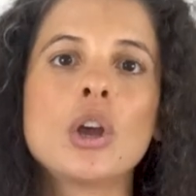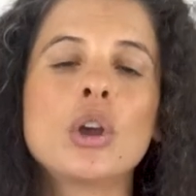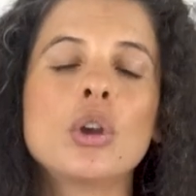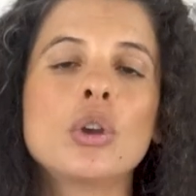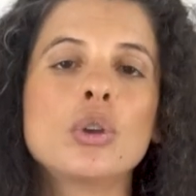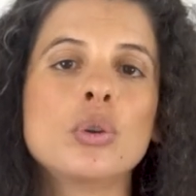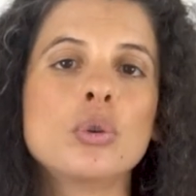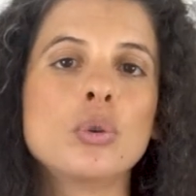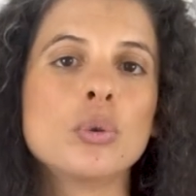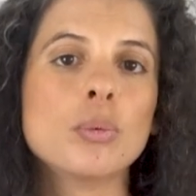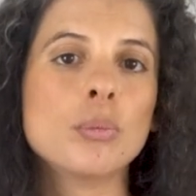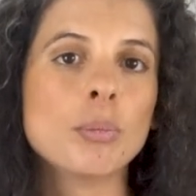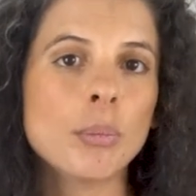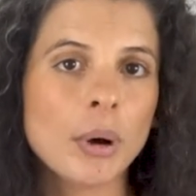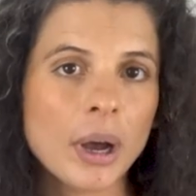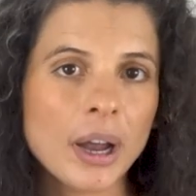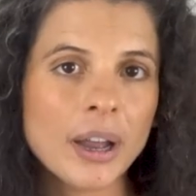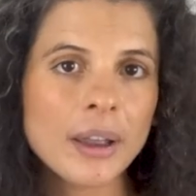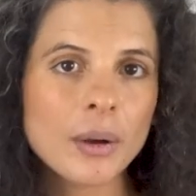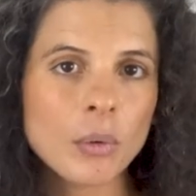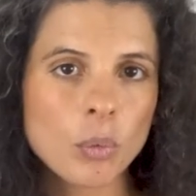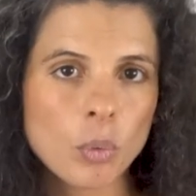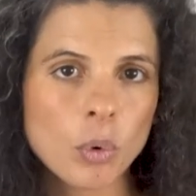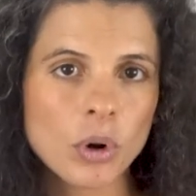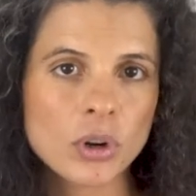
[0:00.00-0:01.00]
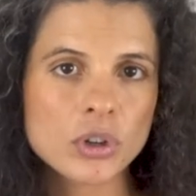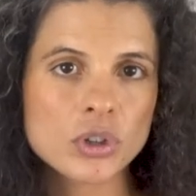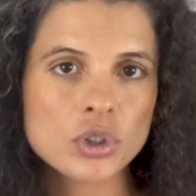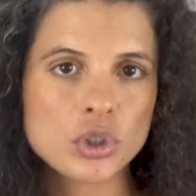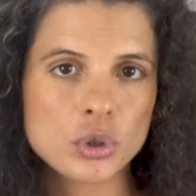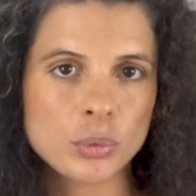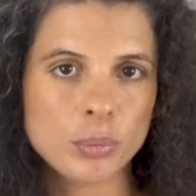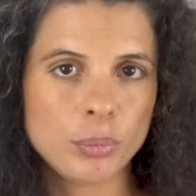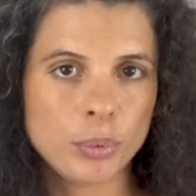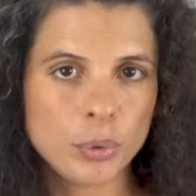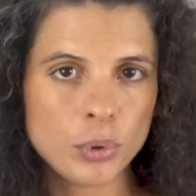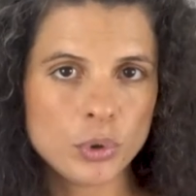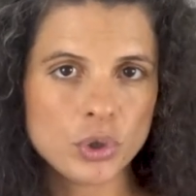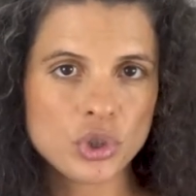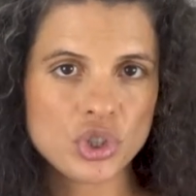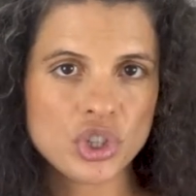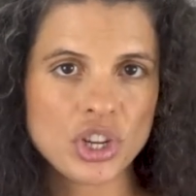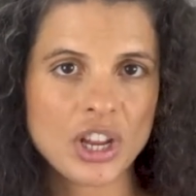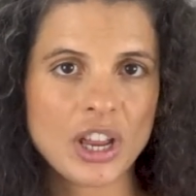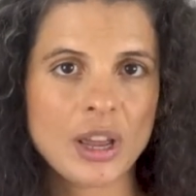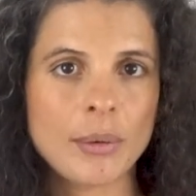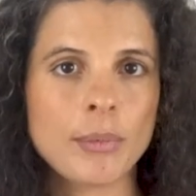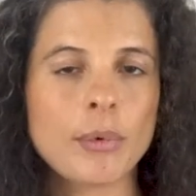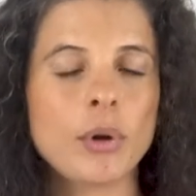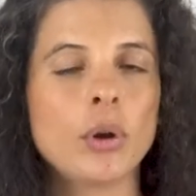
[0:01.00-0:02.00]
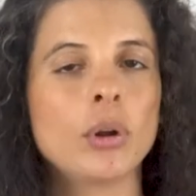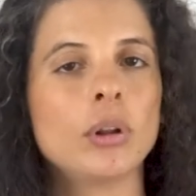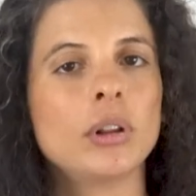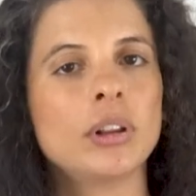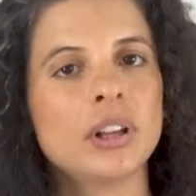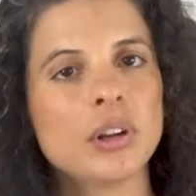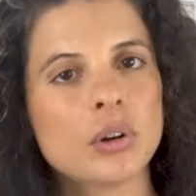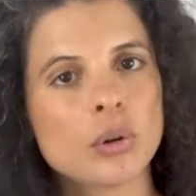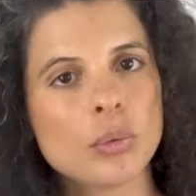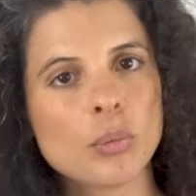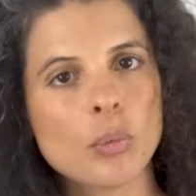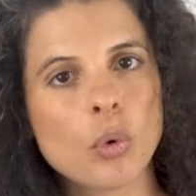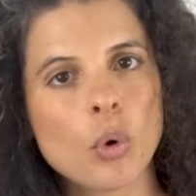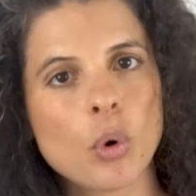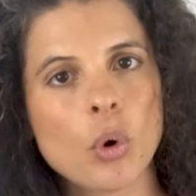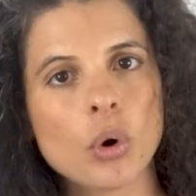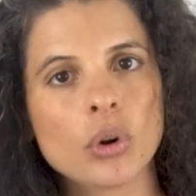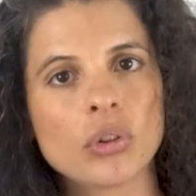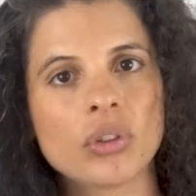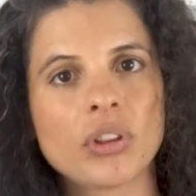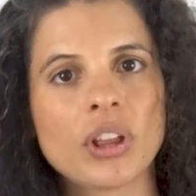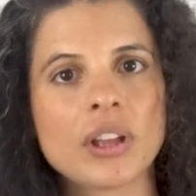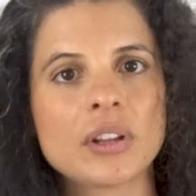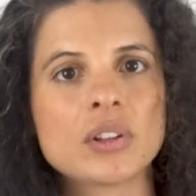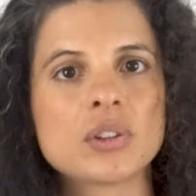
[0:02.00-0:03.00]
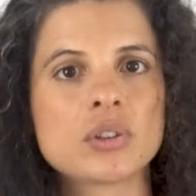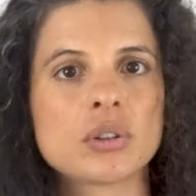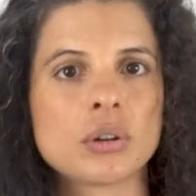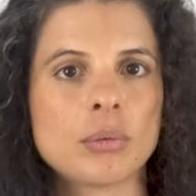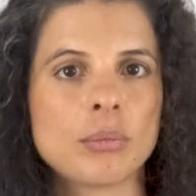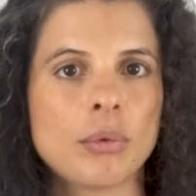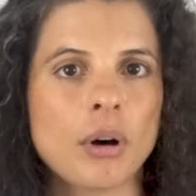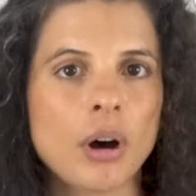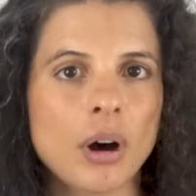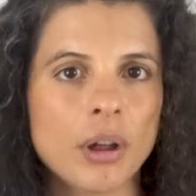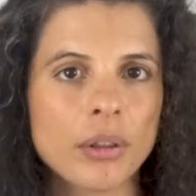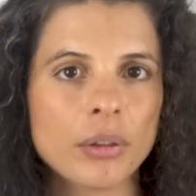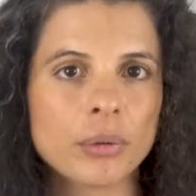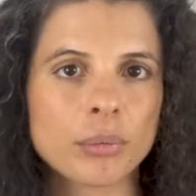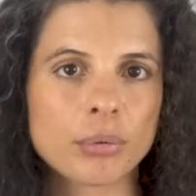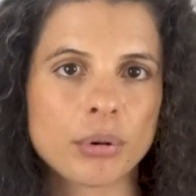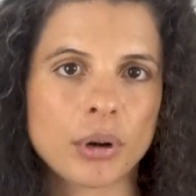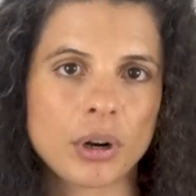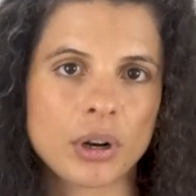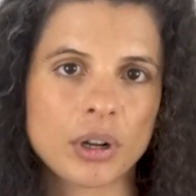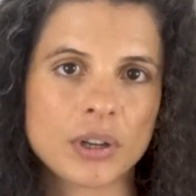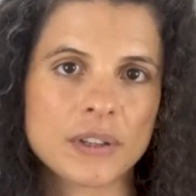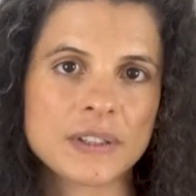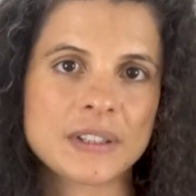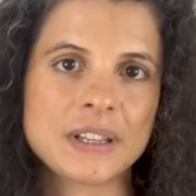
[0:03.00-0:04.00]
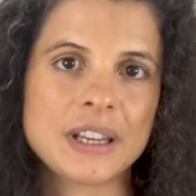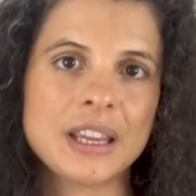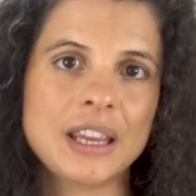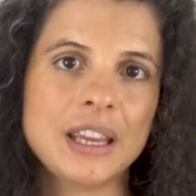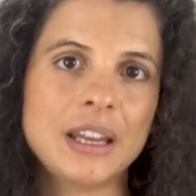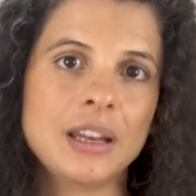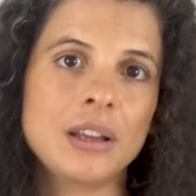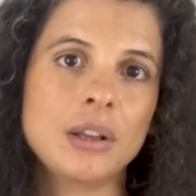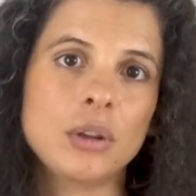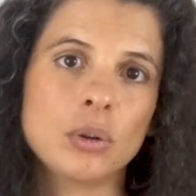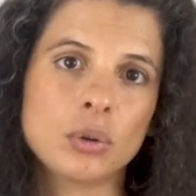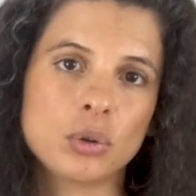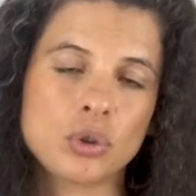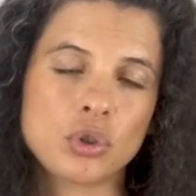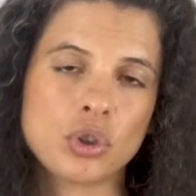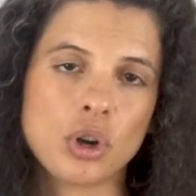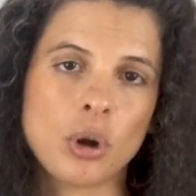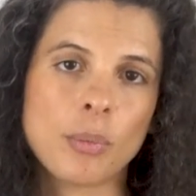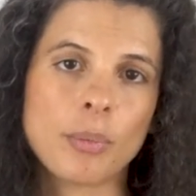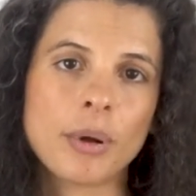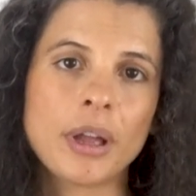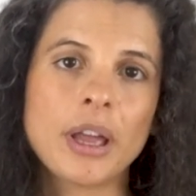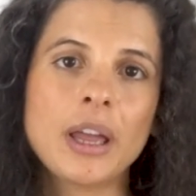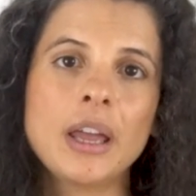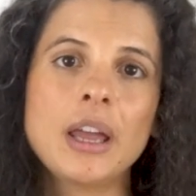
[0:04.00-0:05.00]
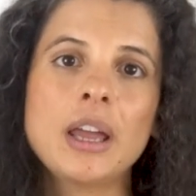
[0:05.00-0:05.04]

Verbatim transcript: you might want to push them a little more than some other products in your shop